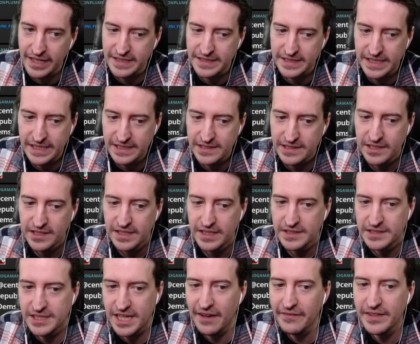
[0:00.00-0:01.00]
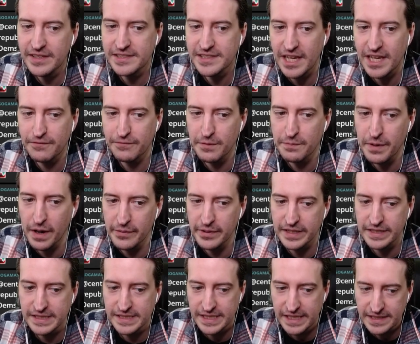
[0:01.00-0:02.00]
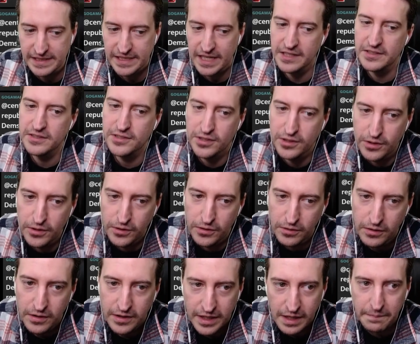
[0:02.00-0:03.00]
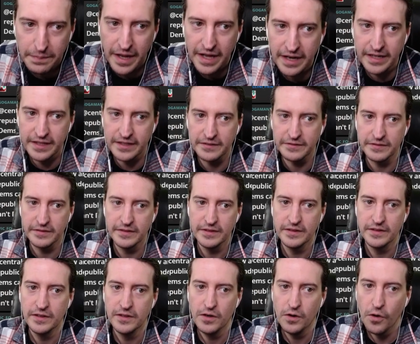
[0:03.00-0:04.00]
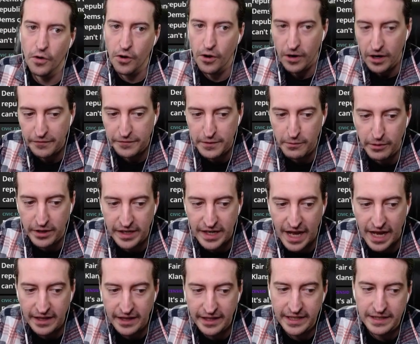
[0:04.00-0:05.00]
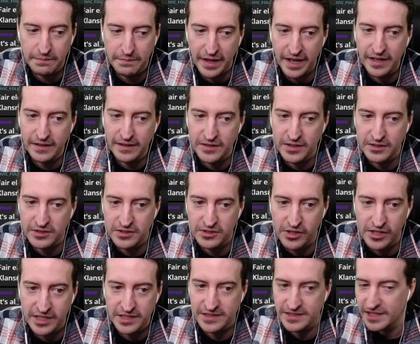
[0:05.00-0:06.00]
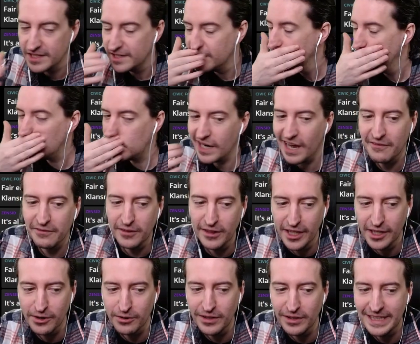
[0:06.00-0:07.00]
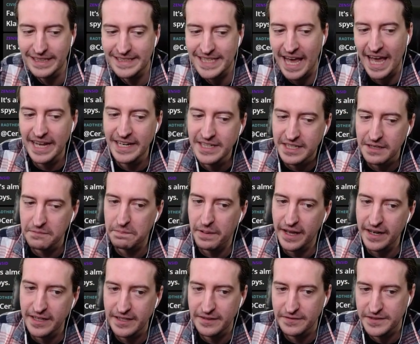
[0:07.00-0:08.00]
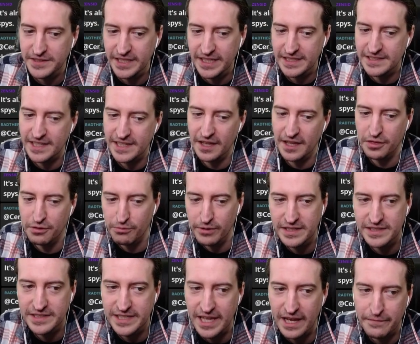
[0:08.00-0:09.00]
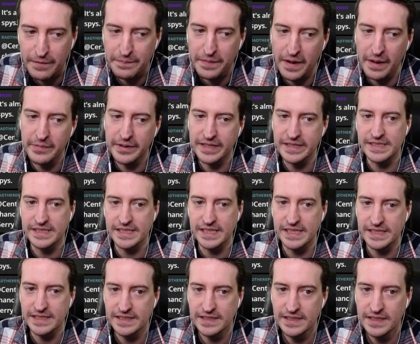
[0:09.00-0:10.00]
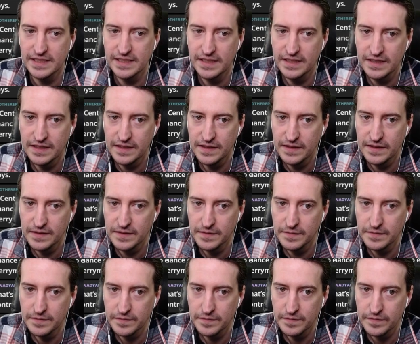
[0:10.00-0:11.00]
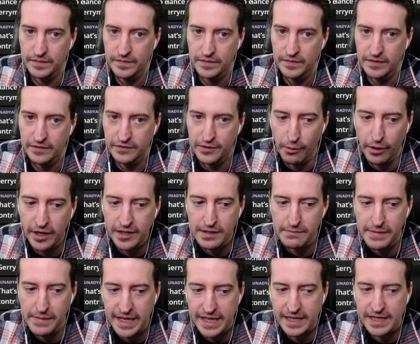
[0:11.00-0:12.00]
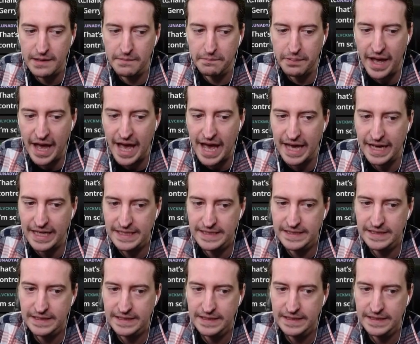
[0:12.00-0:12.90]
seats, 7 safe Republican seats, and 2 competitive. Or if you wanted highly competitive districts, you could have literally 10 competitive seats and 3 safe Republican seats. If you wanted to make it compact.